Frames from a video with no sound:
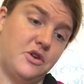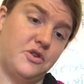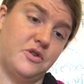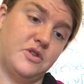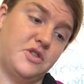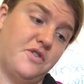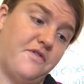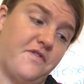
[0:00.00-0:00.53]
you do
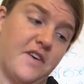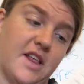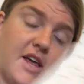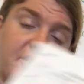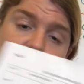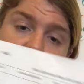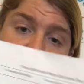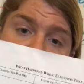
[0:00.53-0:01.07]
is you fill
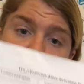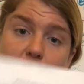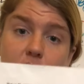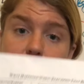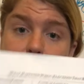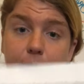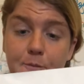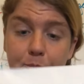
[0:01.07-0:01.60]
out this
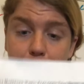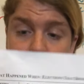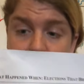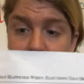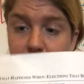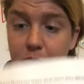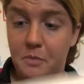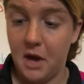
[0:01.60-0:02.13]
chart
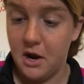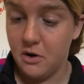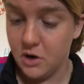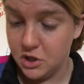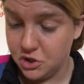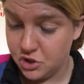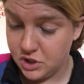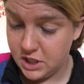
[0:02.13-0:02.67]
to better
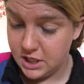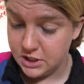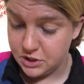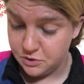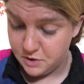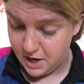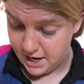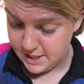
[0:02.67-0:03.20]
understand.
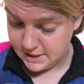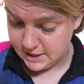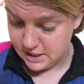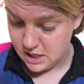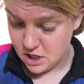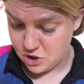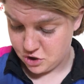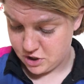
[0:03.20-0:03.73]
So at
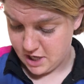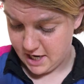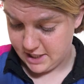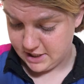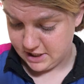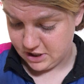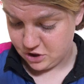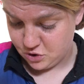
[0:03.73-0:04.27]
1800,
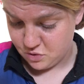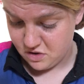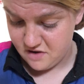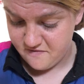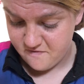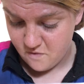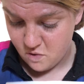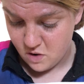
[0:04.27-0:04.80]

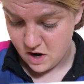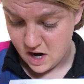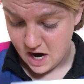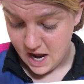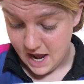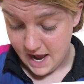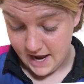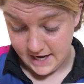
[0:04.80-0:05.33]
1824,
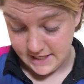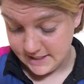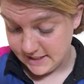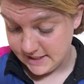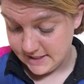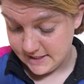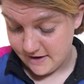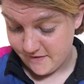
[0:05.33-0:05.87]

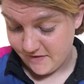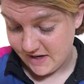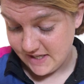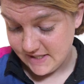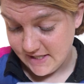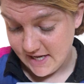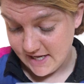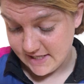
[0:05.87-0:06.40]

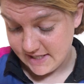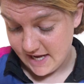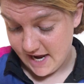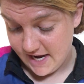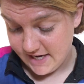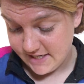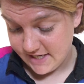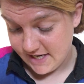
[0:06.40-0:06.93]
1876,
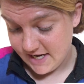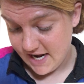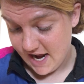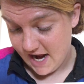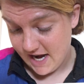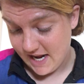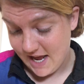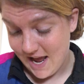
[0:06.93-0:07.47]

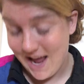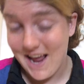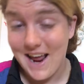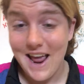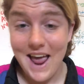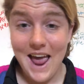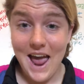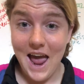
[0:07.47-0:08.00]
1888,
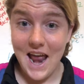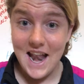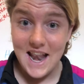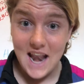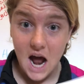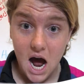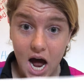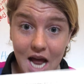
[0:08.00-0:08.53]

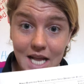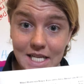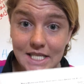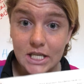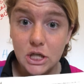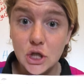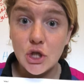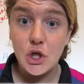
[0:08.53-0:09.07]
and not
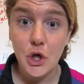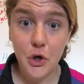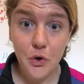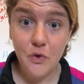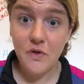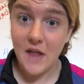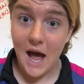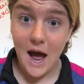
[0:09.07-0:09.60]
until
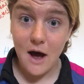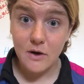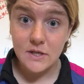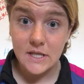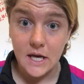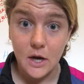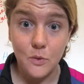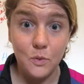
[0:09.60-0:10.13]

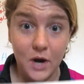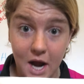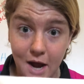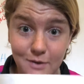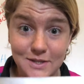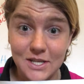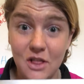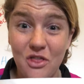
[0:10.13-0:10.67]
2000 when
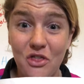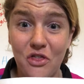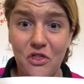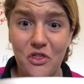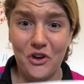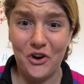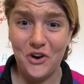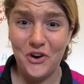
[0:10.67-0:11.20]
I was in
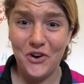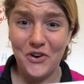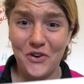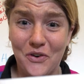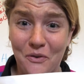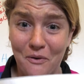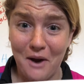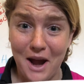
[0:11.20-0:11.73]

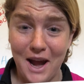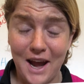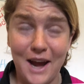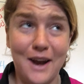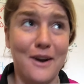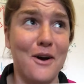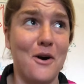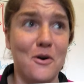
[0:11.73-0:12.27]
third
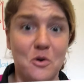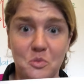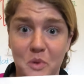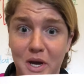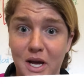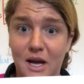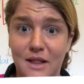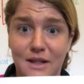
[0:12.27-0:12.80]
grade. Oh
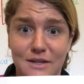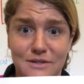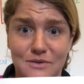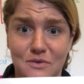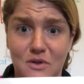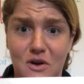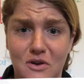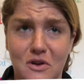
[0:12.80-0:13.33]
my God, that's
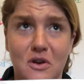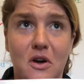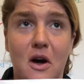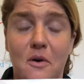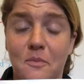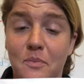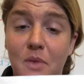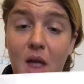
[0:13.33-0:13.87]
so long ago.